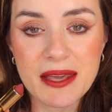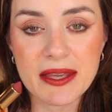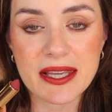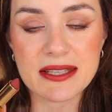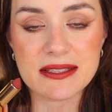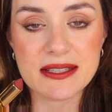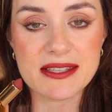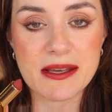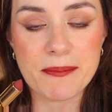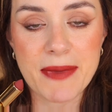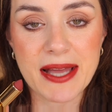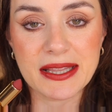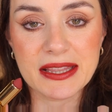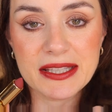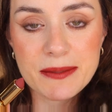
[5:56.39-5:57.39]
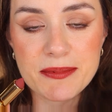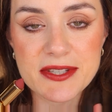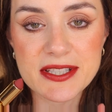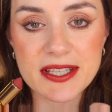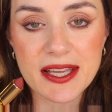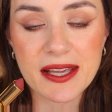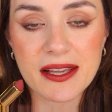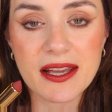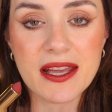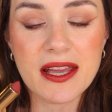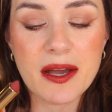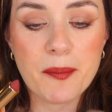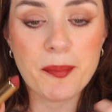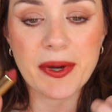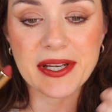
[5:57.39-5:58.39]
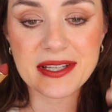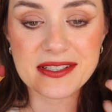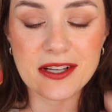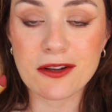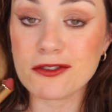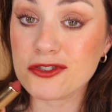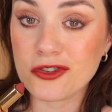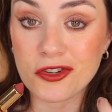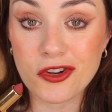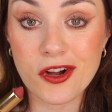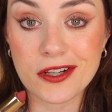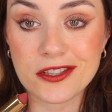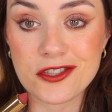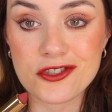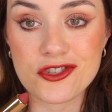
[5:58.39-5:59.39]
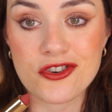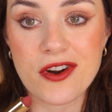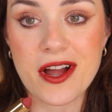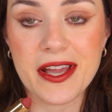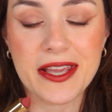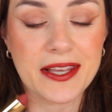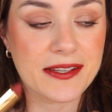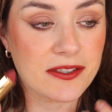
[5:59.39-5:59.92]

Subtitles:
because it's a matte lipstick, but it's also not drying.